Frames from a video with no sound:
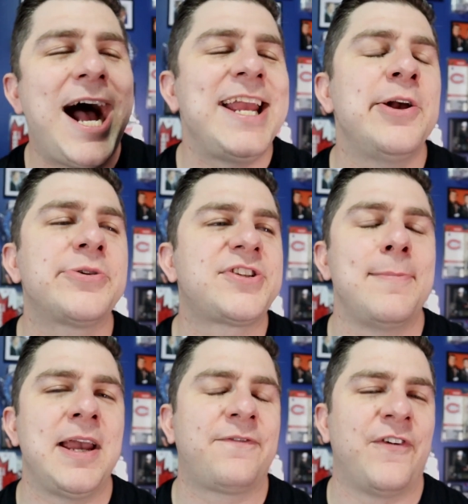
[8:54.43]
I used
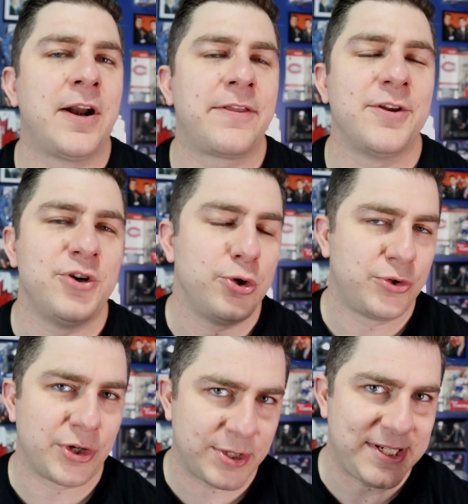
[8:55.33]
to make fun of the
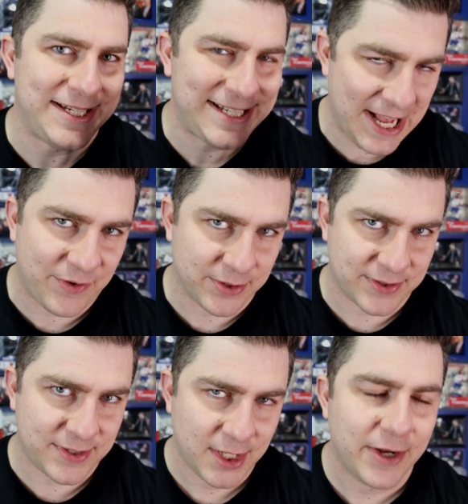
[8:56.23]
New Jersey
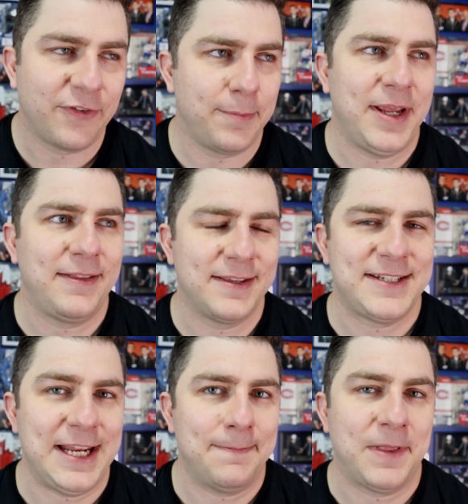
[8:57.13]
Devils for being the
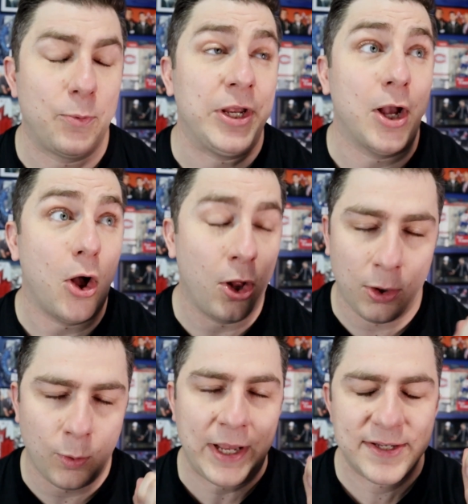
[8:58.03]
team that we
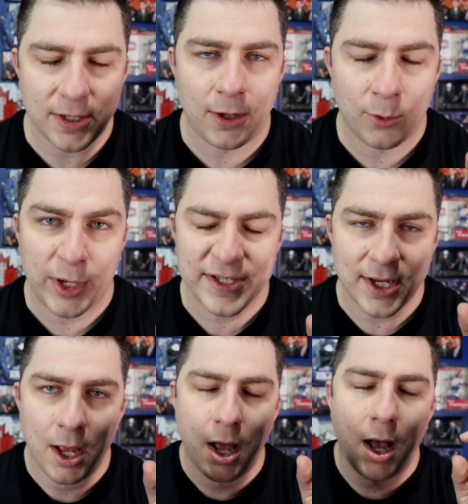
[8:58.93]
always,
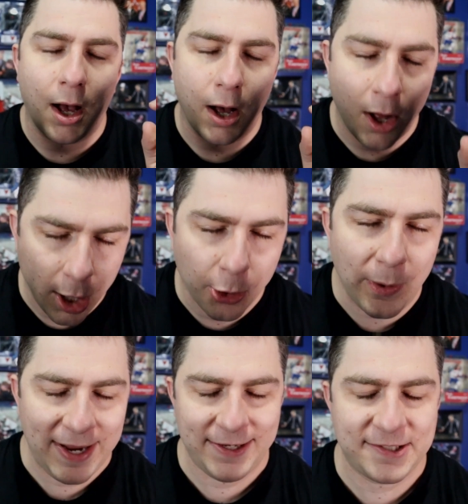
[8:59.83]
always,
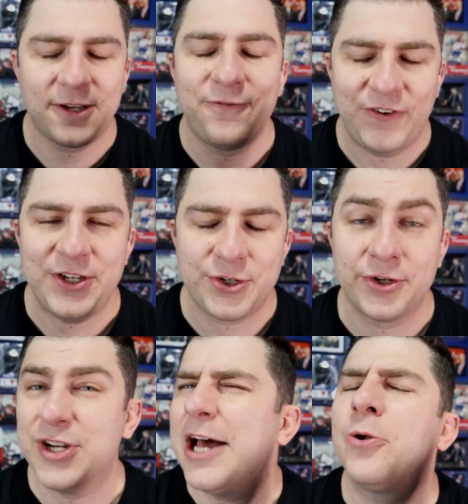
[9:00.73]
always
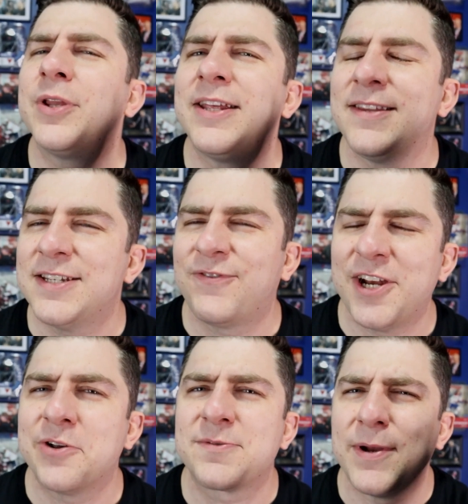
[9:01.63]
featured, not only in these
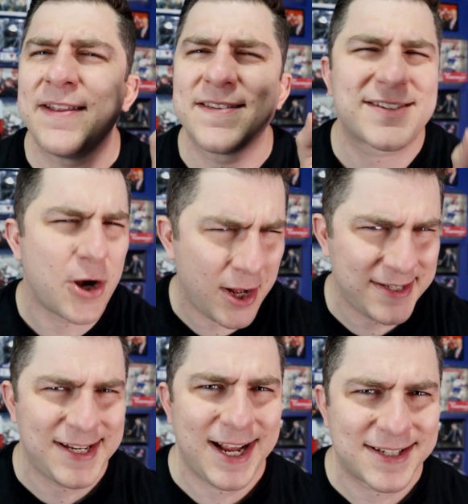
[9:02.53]
videos, but in this
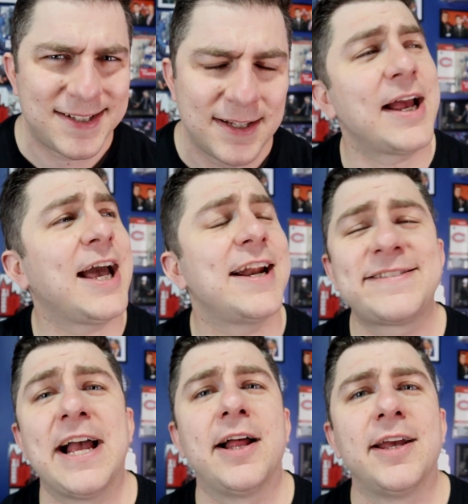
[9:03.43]
context. But I
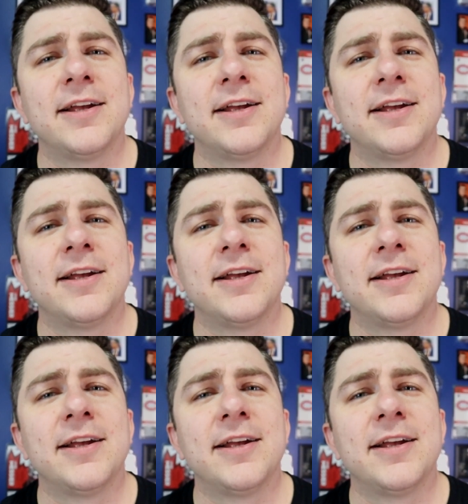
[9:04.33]
gotta tell